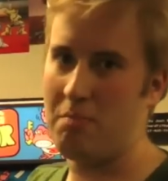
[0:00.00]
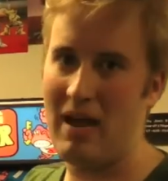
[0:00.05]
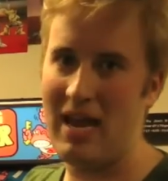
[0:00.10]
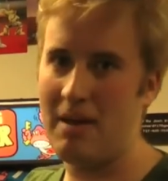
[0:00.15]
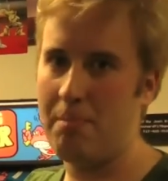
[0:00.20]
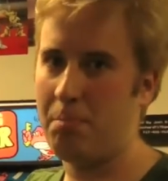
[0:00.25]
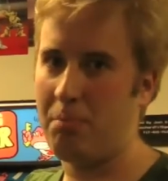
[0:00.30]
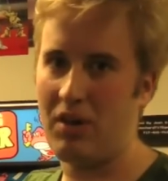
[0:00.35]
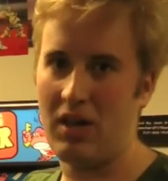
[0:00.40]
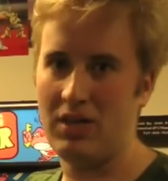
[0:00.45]

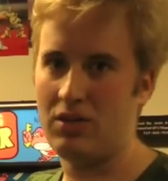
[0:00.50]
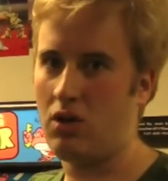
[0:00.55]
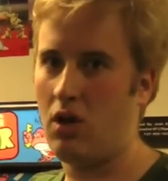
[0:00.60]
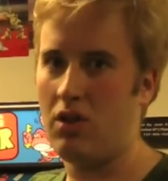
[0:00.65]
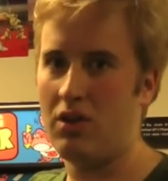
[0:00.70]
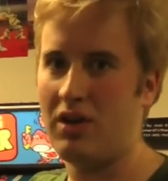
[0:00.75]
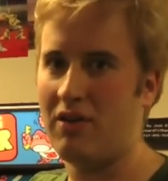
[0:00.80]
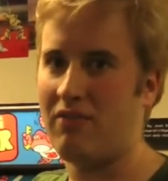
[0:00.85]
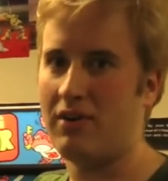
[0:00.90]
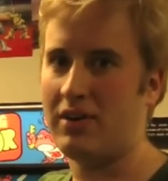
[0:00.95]
MAME plays all
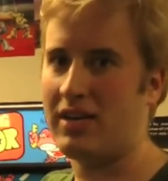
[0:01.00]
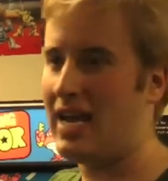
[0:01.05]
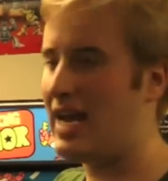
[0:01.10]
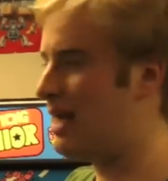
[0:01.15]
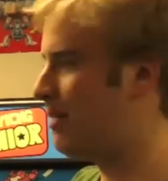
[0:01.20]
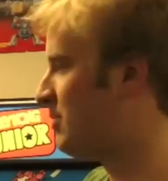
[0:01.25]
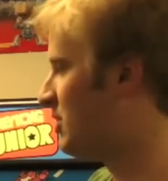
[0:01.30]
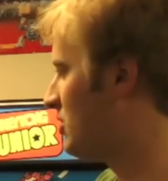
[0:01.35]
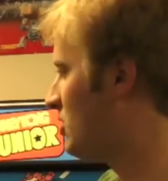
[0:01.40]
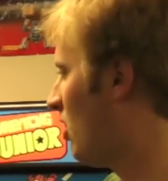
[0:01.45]
the different
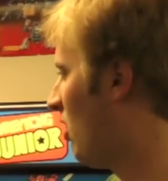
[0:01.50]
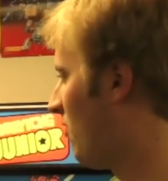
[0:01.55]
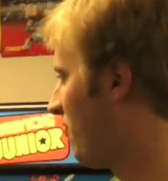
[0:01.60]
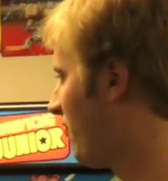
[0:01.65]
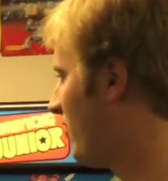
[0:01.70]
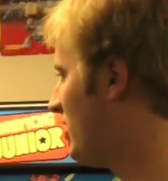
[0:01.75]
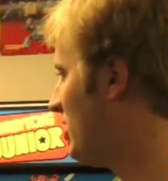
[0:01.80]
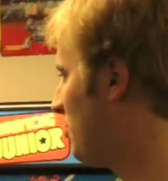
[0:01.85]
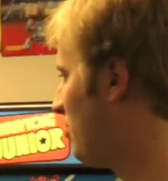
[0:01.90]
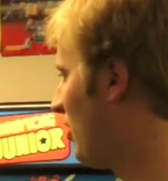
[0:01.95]
games. It's all
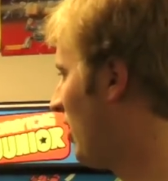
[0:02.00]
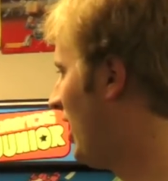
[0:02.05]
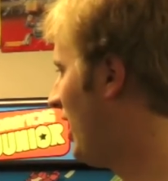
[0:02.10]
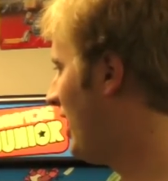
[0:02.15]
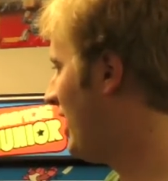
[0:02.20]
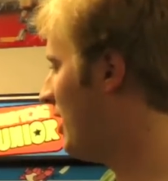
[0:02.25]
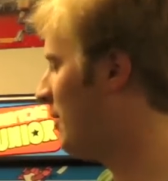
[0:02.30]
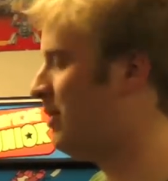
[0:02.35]
free to play.